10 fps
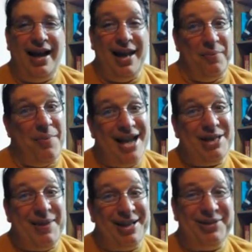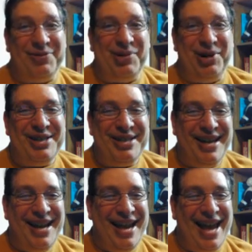in MySpace, of course,
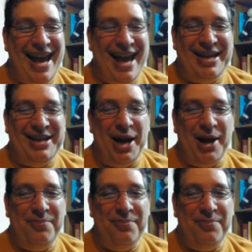and